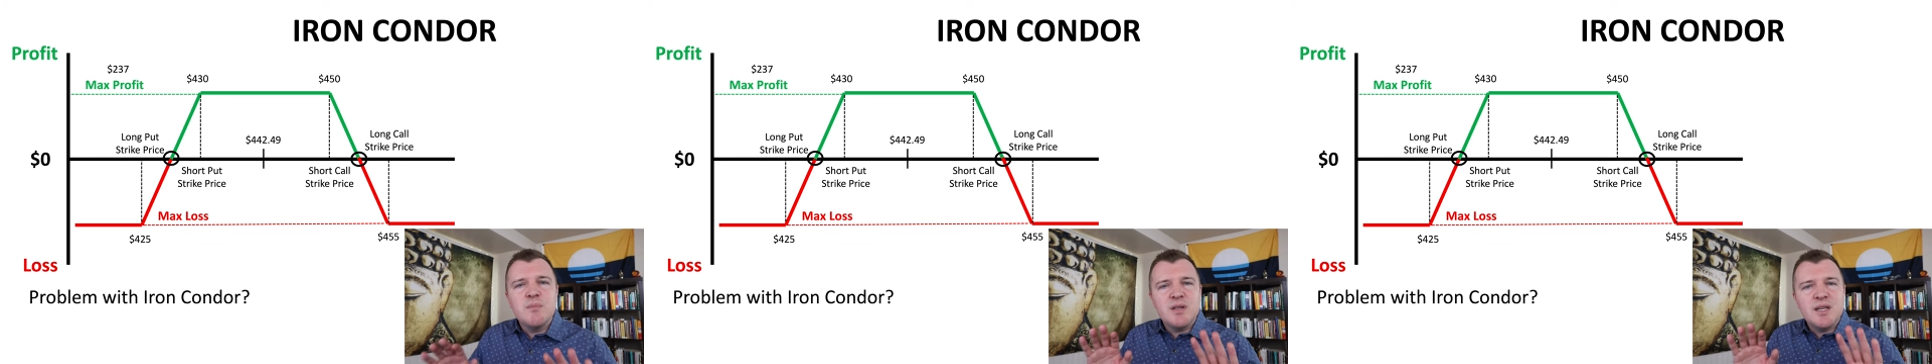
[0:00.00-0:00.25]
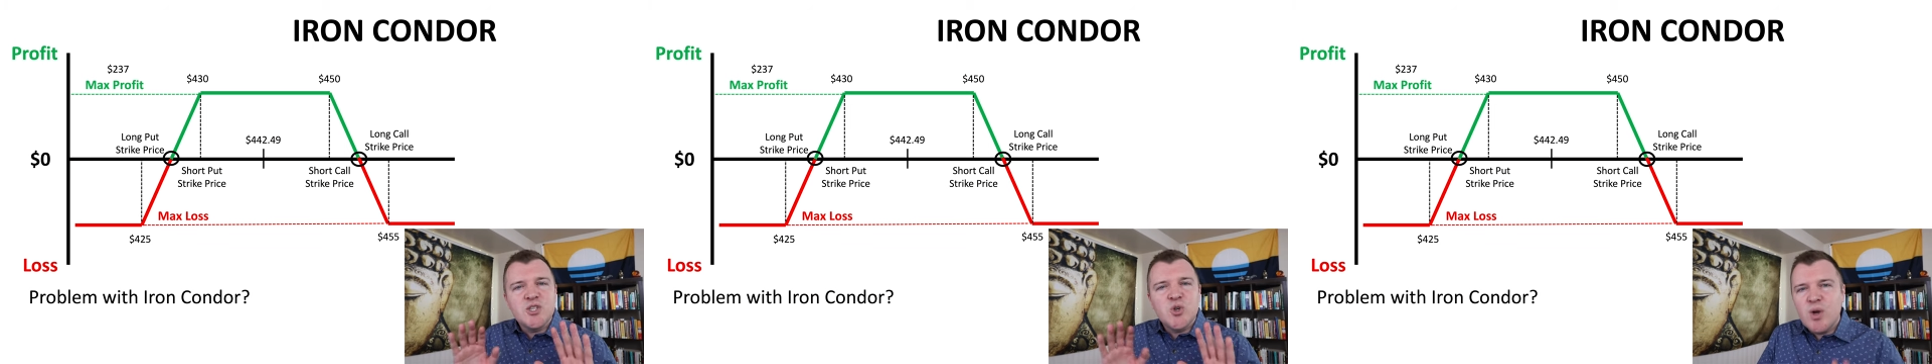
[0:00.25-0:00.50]
but
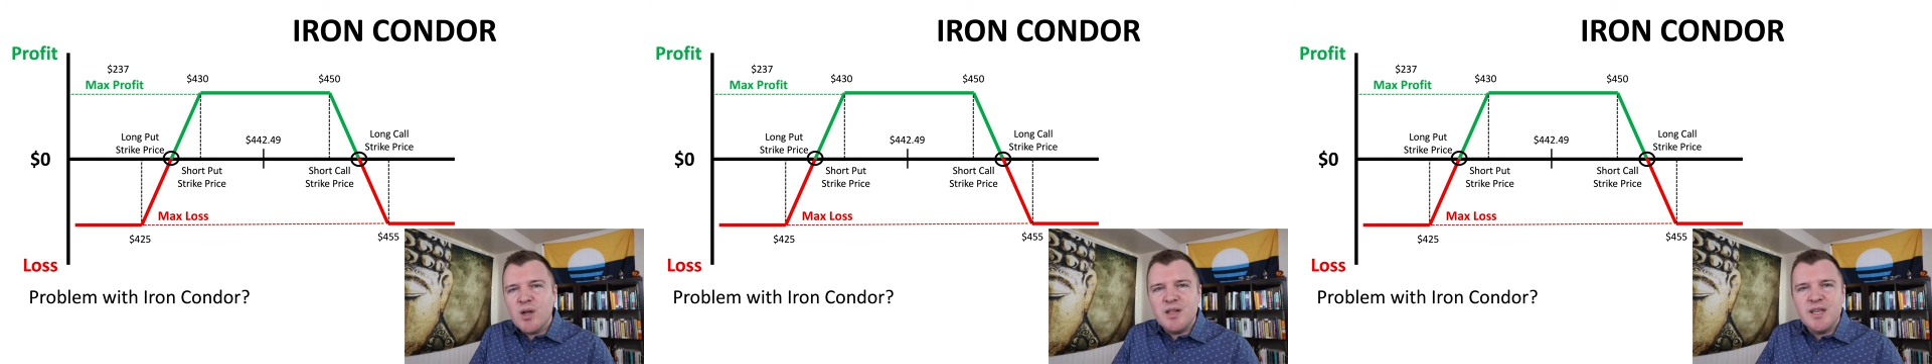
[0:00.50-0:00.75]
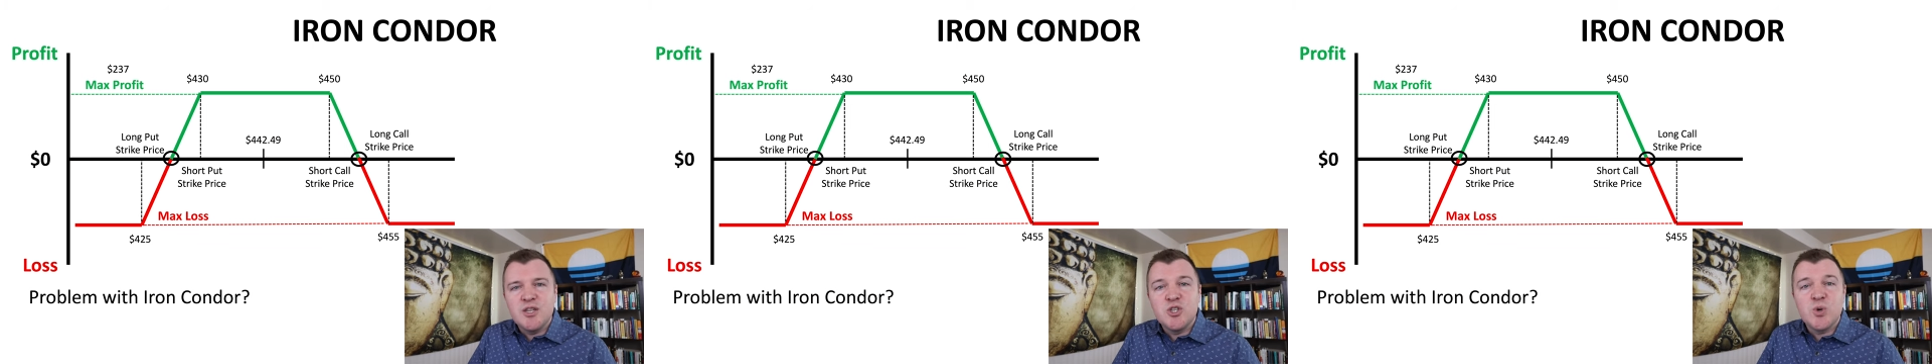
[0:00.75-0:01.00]
let's
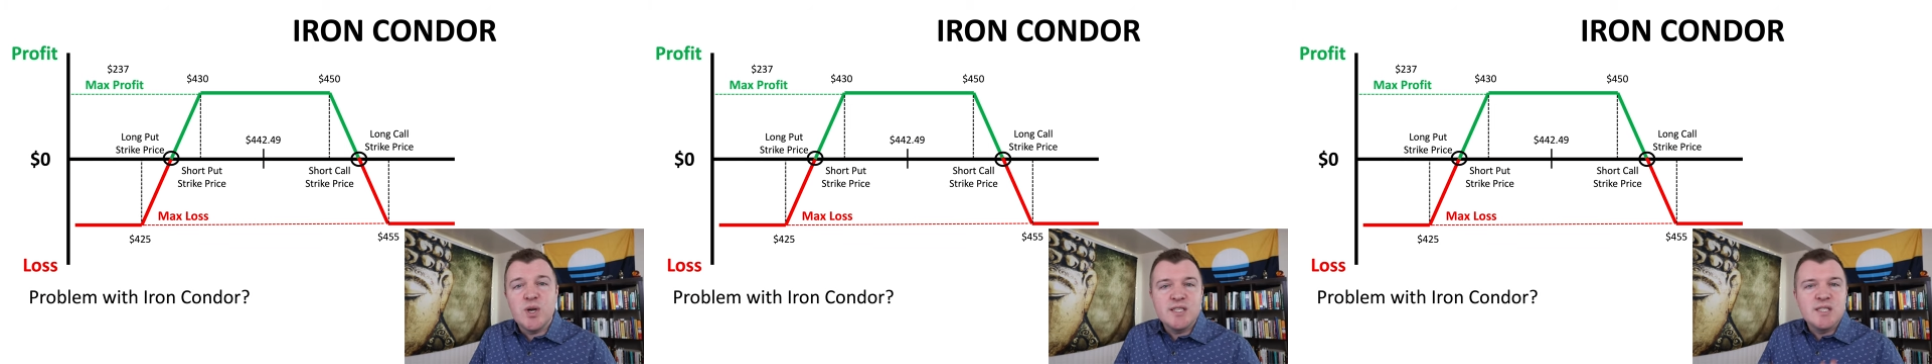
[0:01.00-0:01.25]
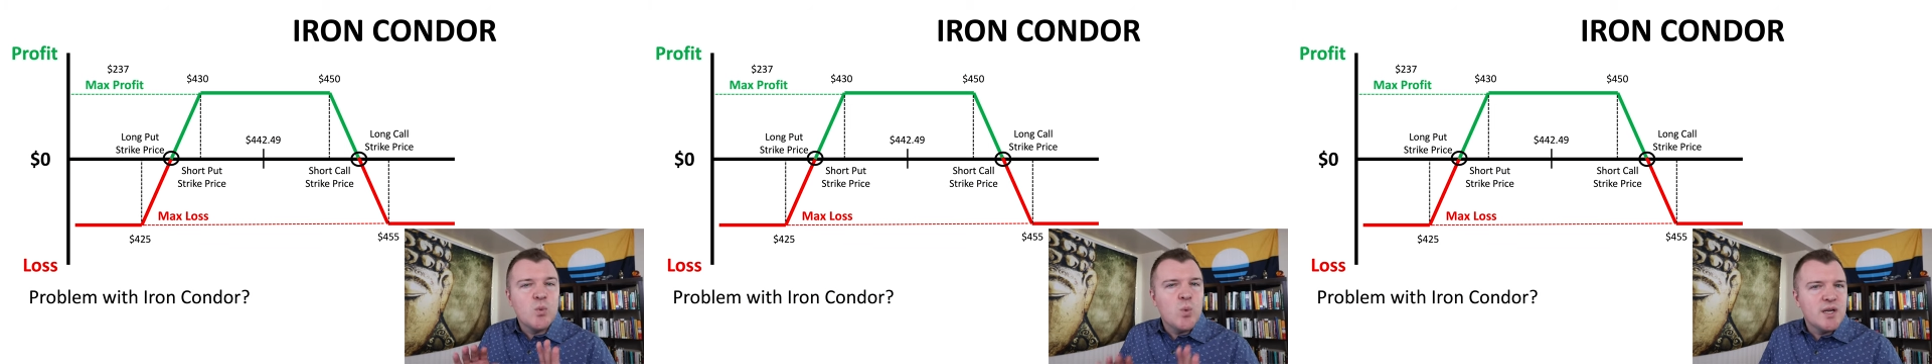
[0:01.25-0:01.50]
quickly
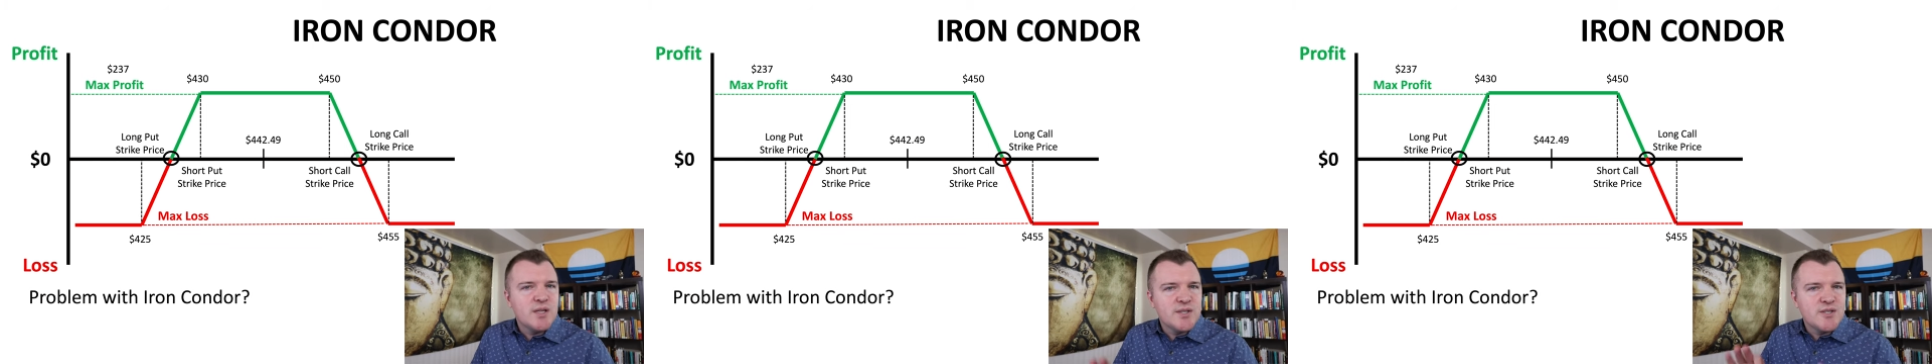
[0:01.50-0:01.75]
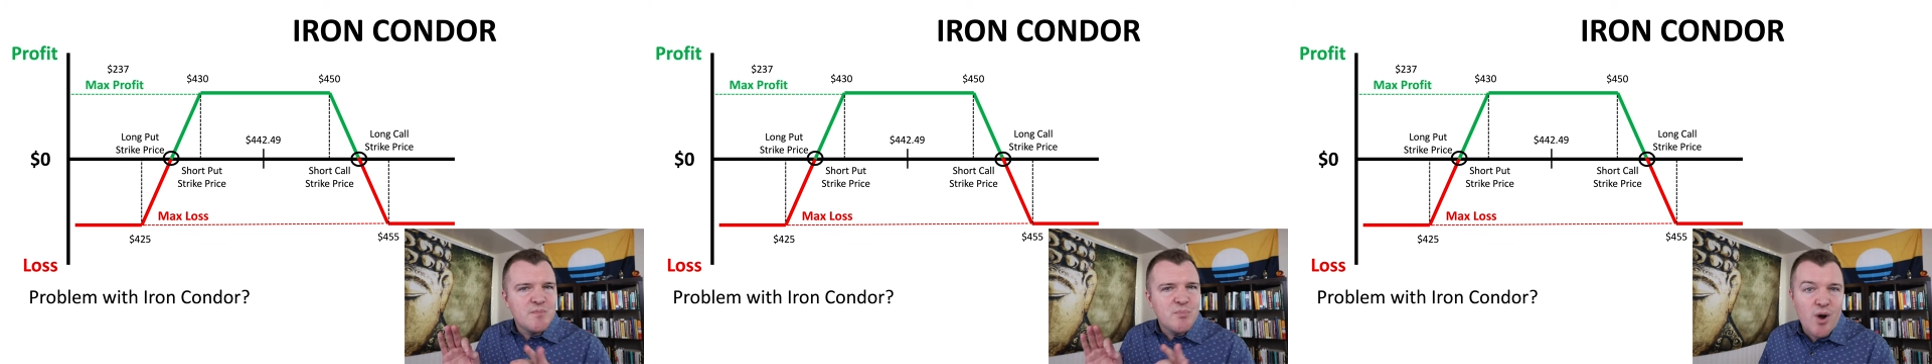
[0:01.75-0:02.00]
address what
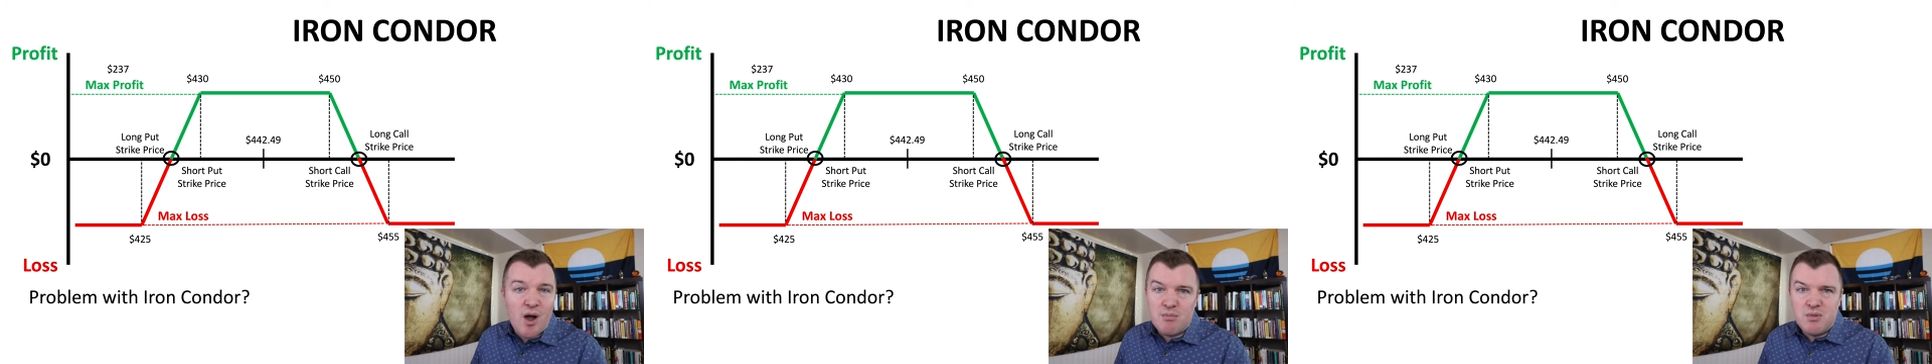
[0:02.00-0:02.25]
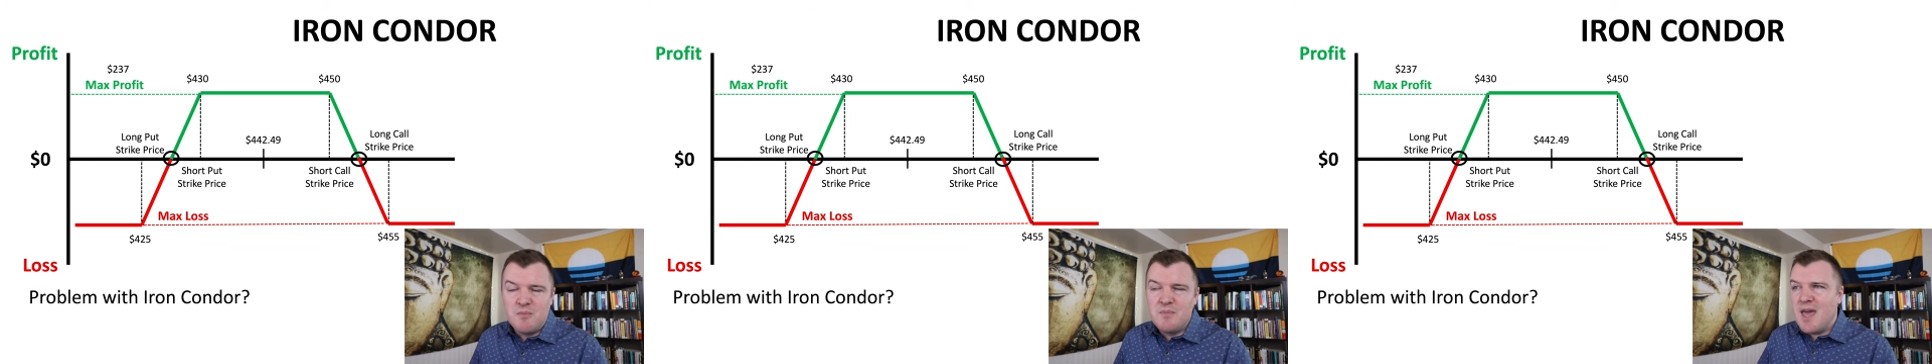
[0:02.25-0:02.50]
is the
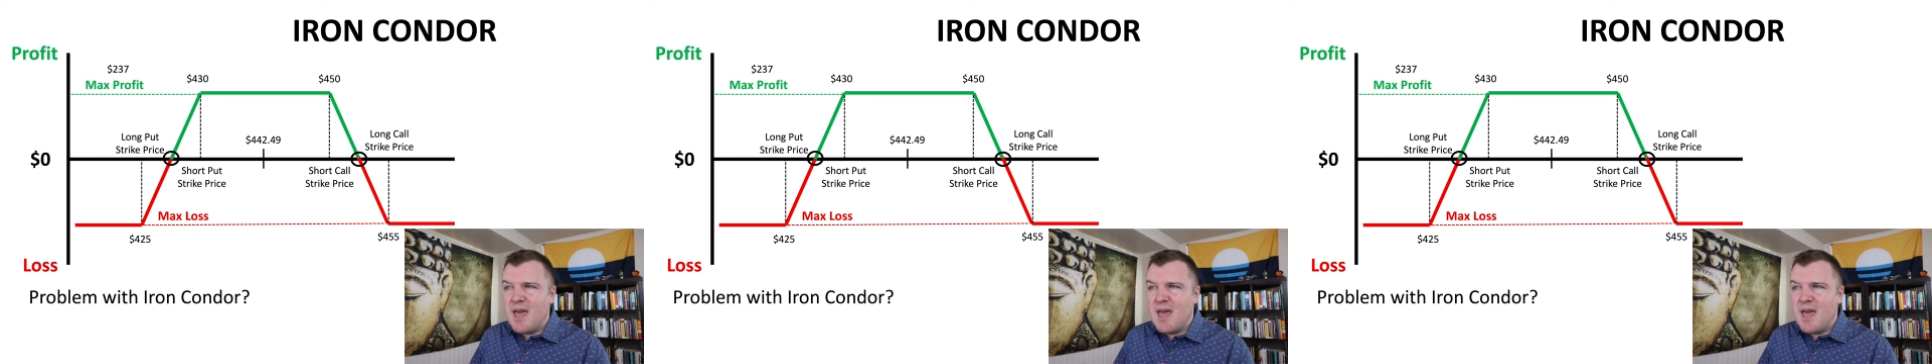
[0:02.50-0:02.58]
problem.